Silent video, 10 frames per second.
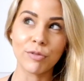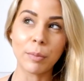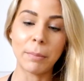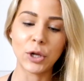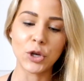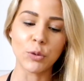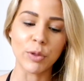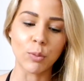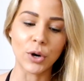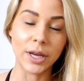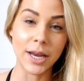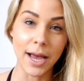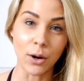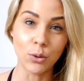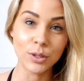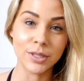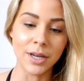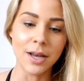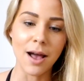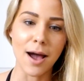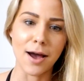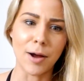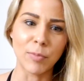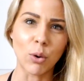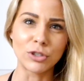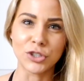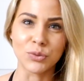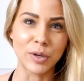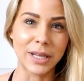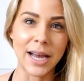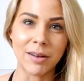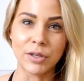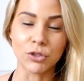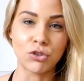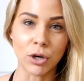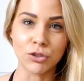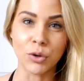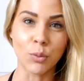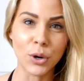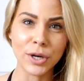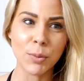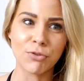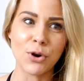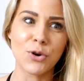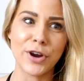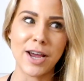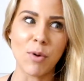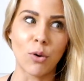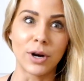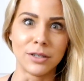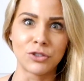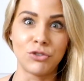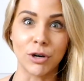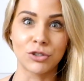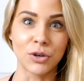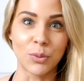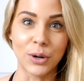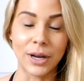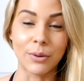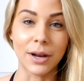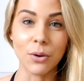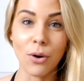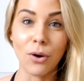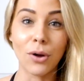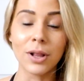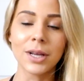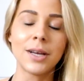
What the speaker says: familiar with working out, or just really having a structured workout program or a structured workout at all,